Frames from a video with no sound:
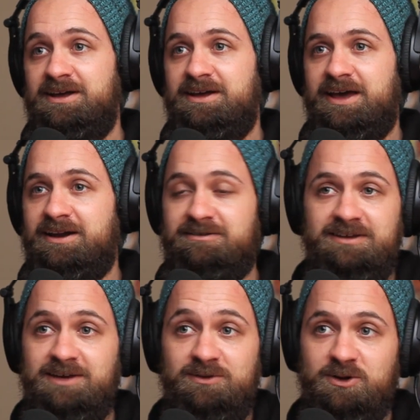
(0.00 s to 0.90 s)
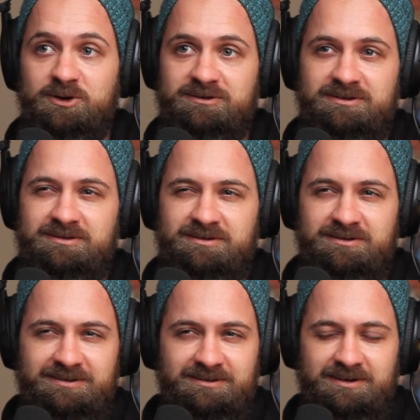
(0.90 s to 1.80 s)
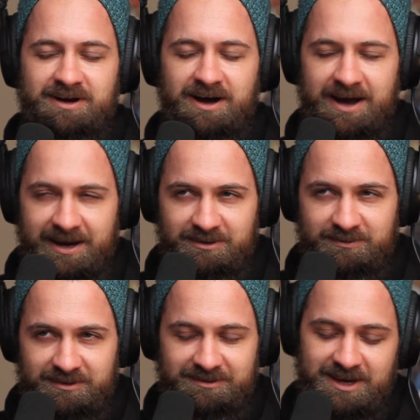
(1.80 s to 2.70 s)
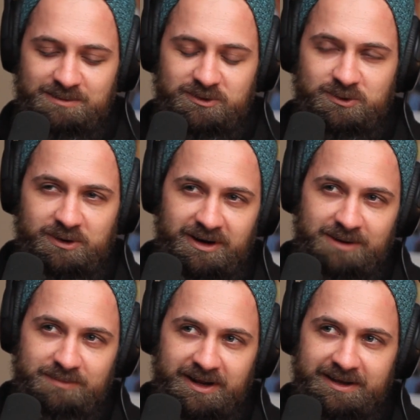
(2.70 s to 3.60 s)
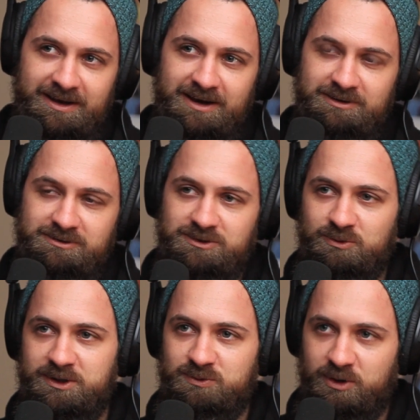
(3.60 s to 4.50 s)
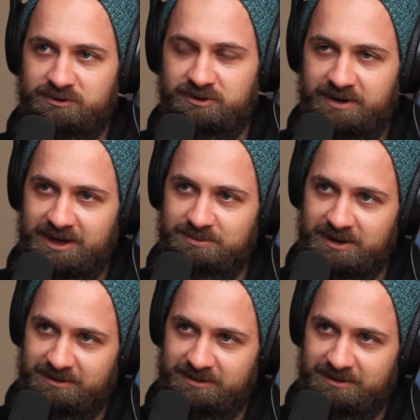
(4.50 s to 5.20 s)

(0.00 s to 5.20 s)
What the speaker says: And it's, even though it's kind of the same storyline playing out, because it's always what's her name that